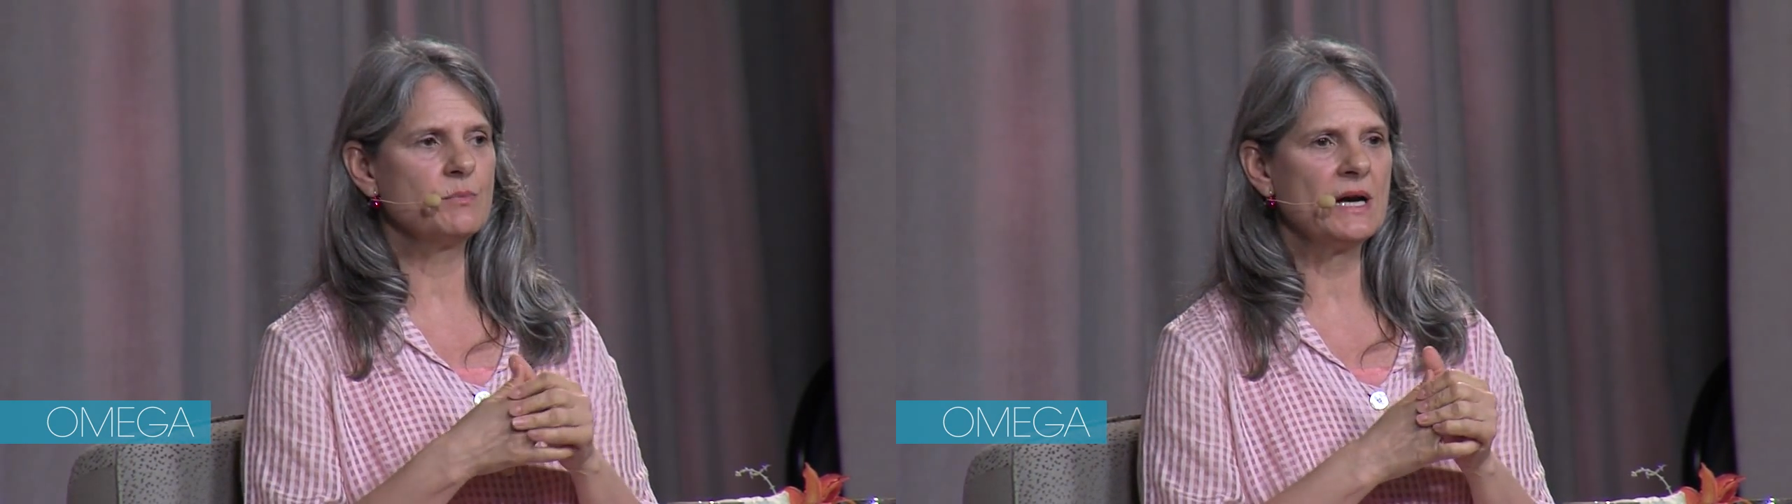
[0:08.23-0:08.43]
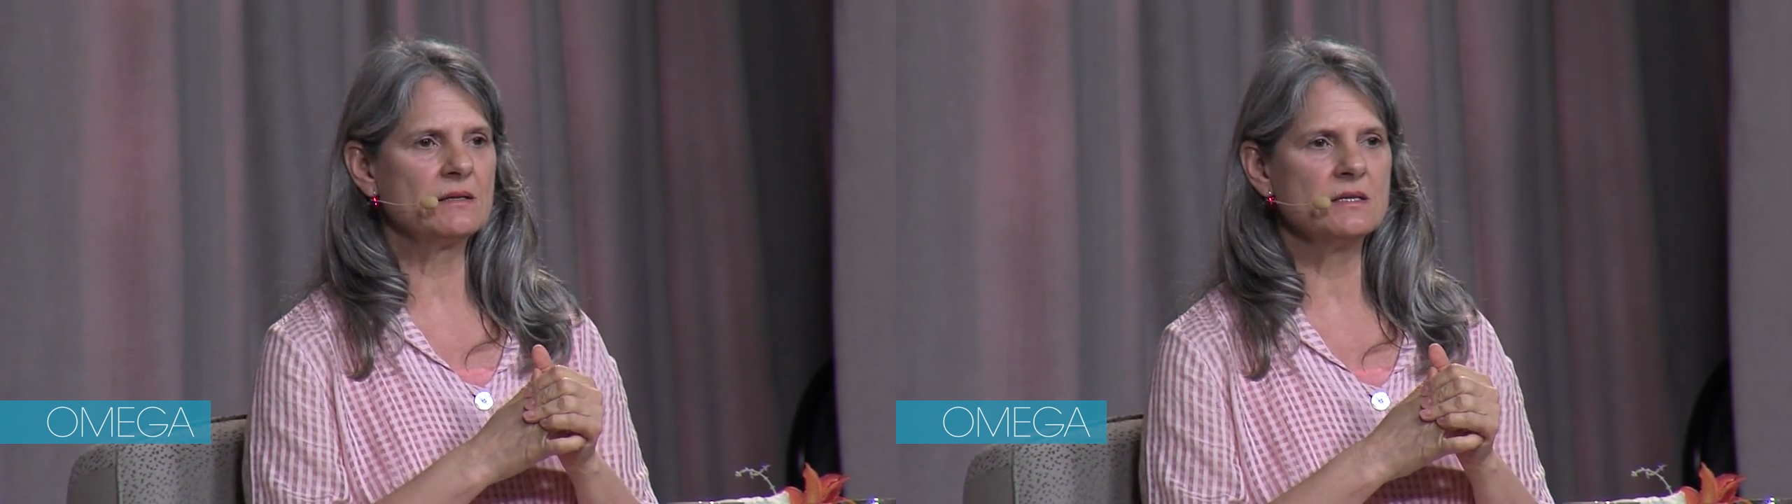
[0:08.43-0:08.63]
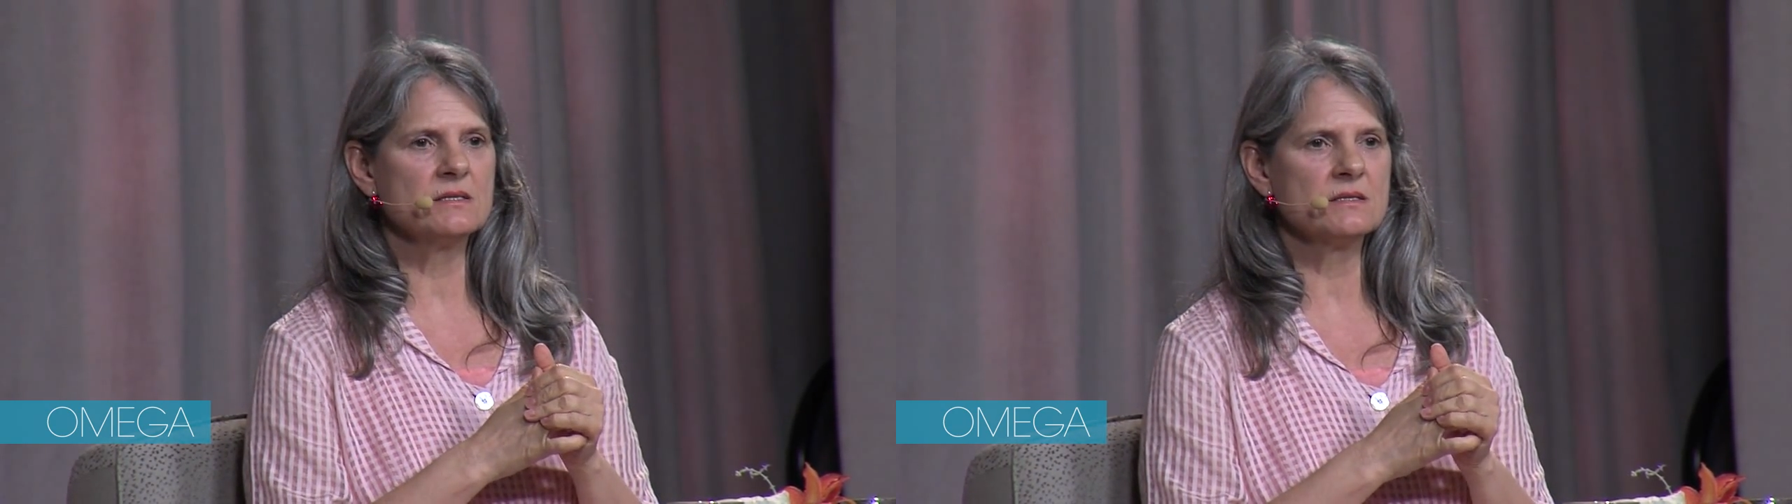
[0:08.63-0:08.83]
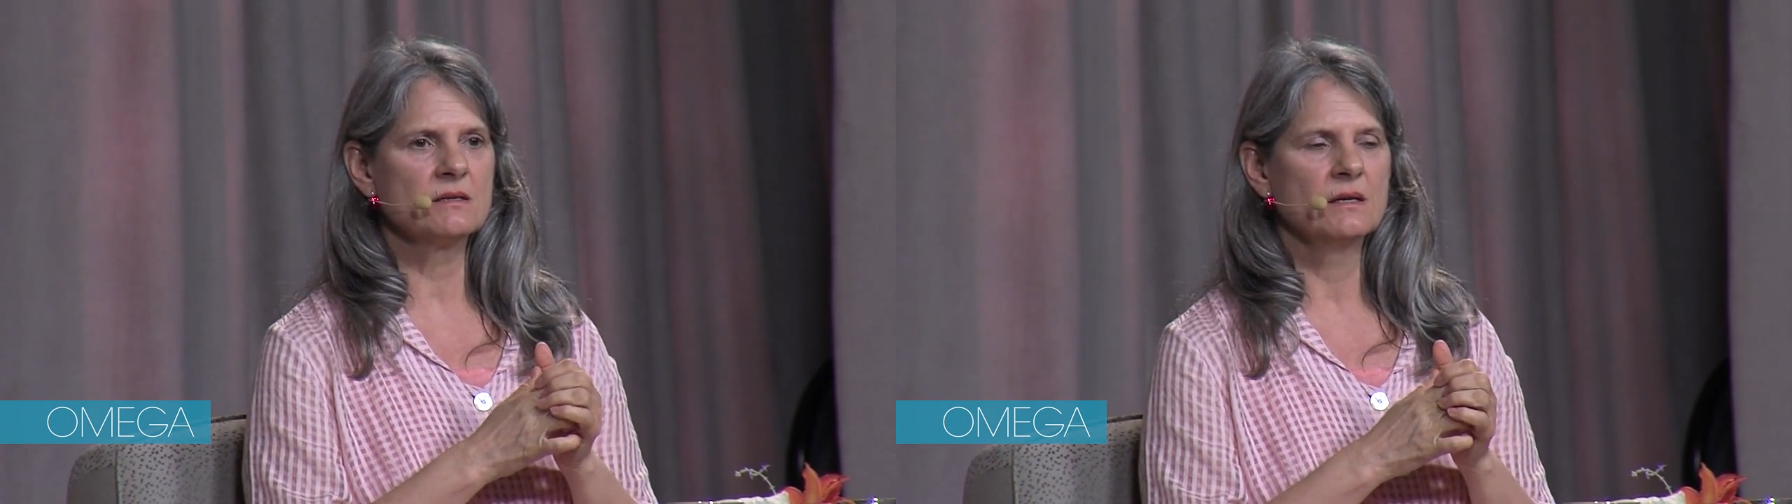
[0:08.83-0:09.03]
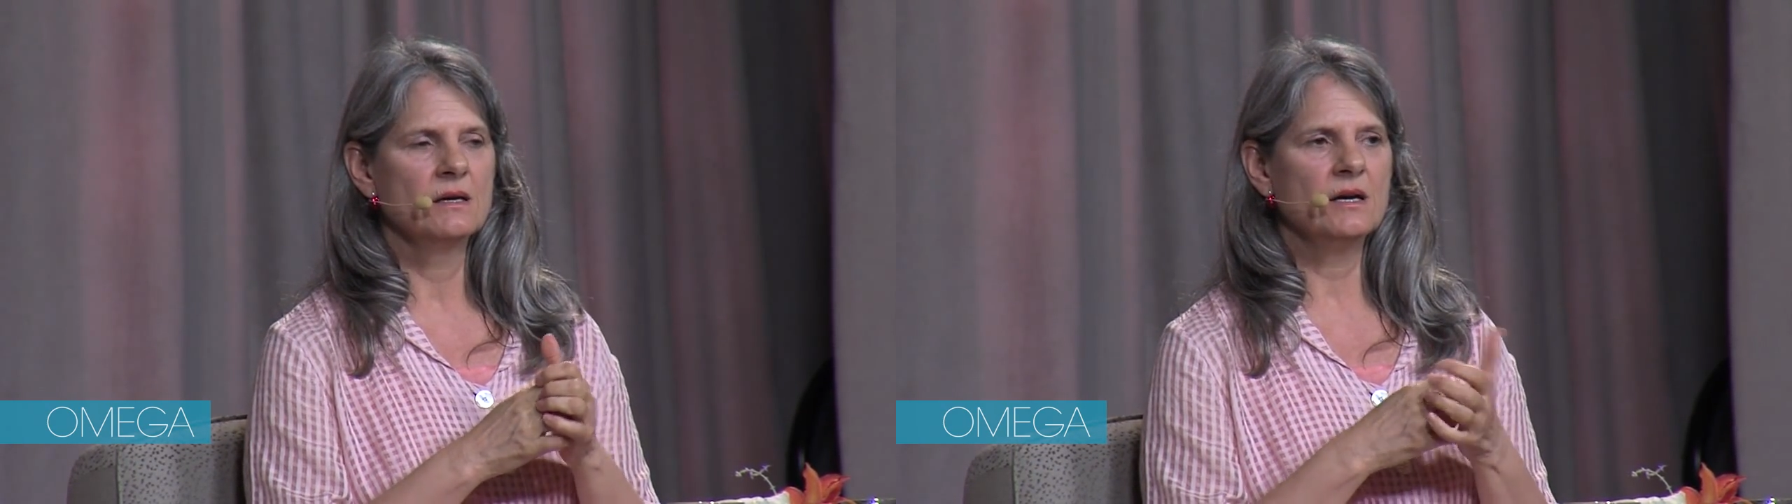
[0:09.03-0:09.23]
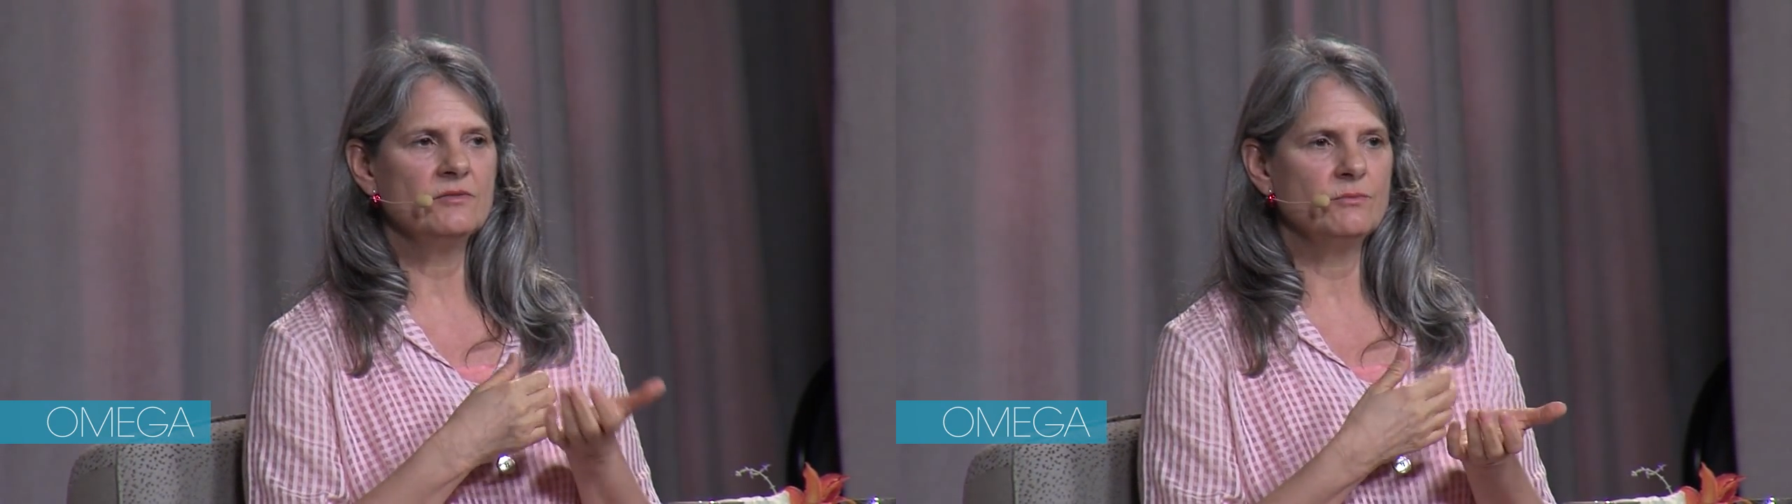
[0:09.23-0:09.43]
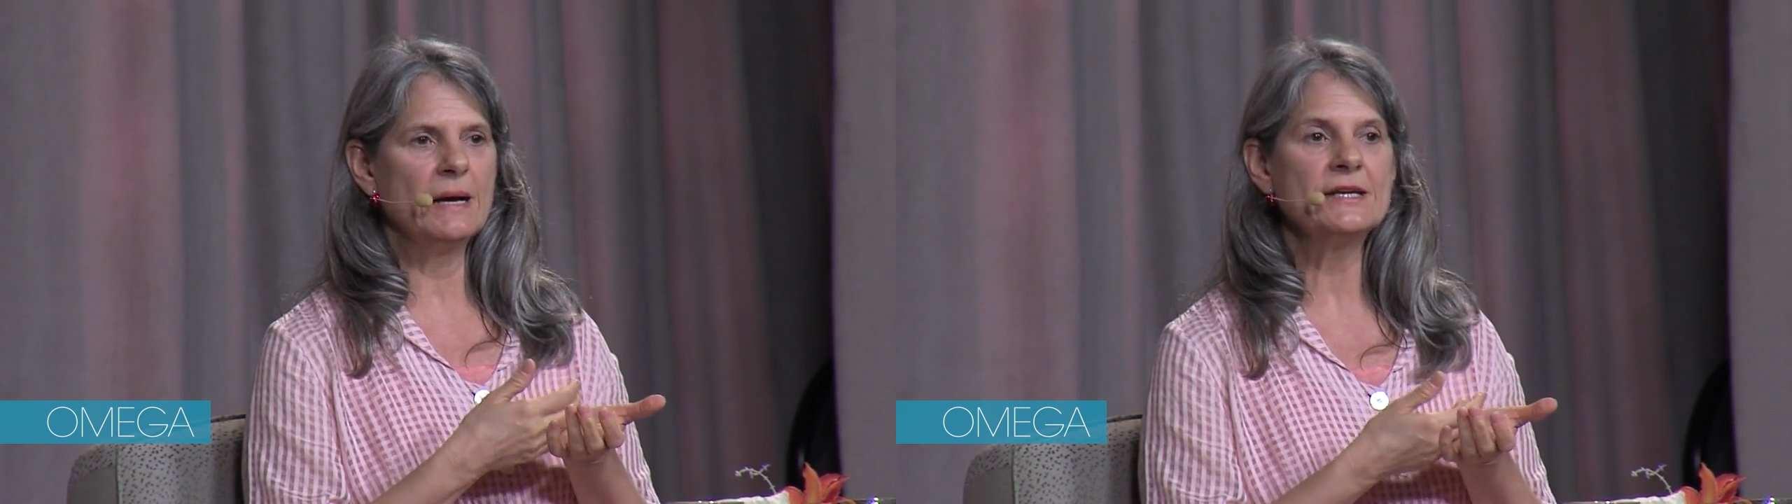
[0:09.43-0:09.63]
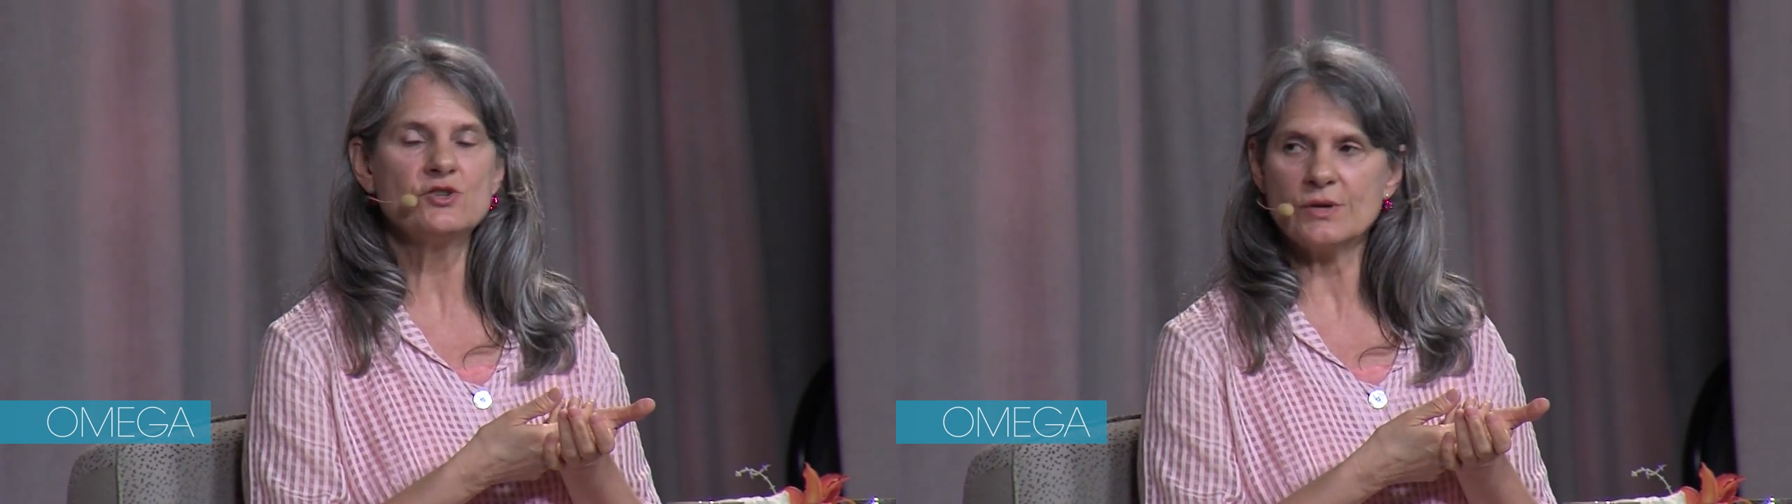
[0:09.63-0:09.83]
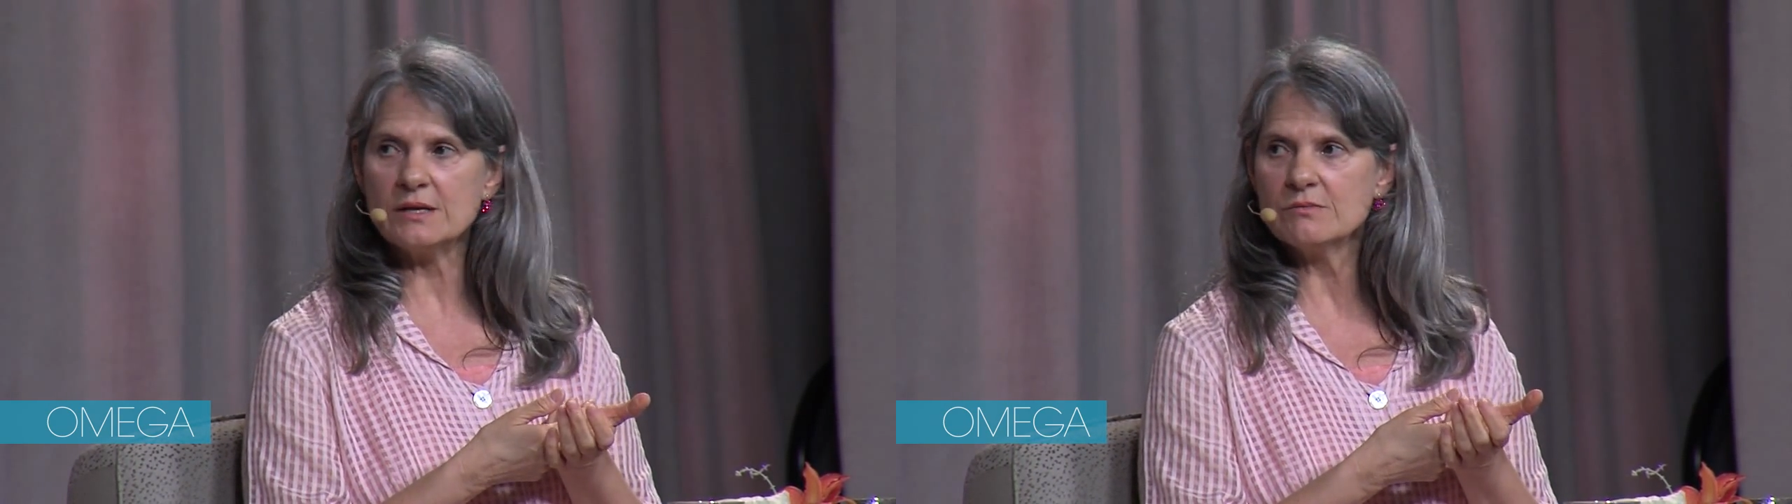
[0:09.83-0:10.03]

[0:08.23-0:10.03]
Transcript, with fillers: practice of Maitri,